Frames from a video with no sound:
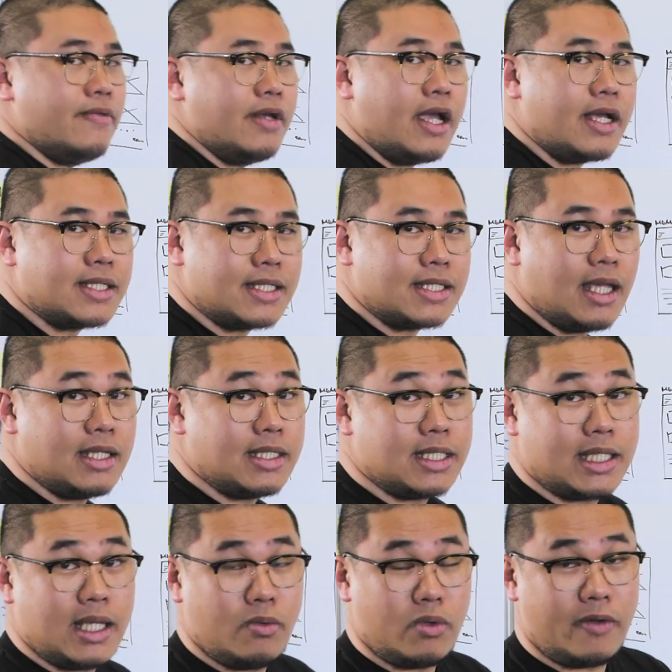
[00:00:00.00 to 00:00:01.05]
other
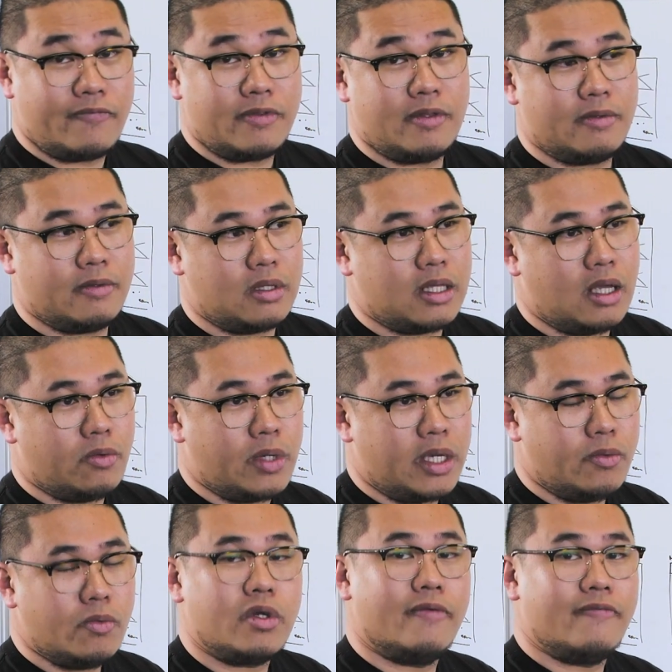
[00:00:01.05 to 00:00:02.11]
exercises that
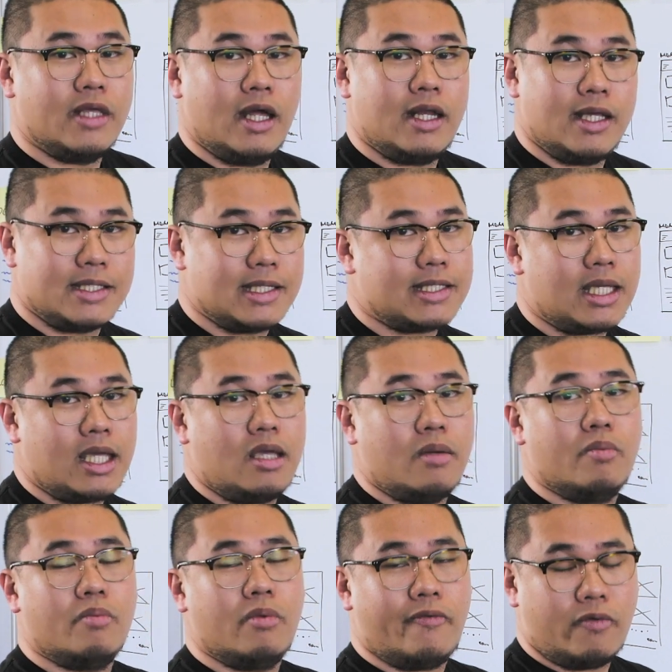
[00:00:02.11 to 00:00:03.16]
we would have done as a
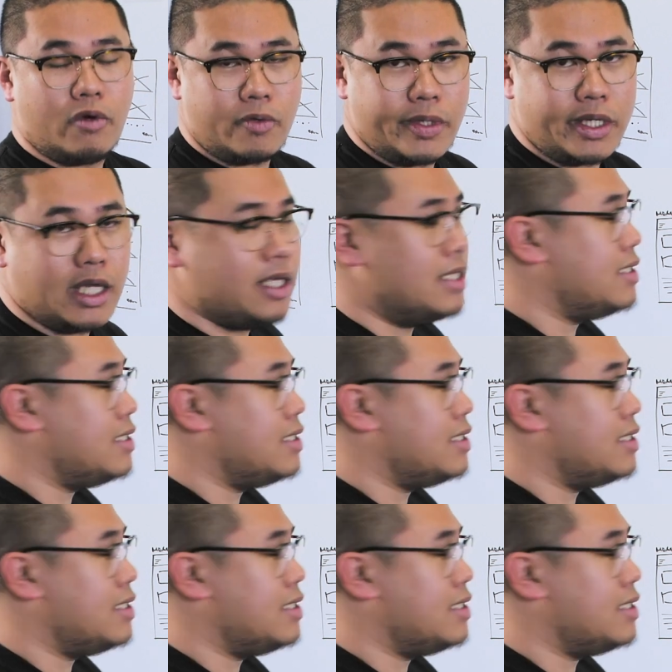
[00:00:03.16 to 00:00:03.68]
team before we get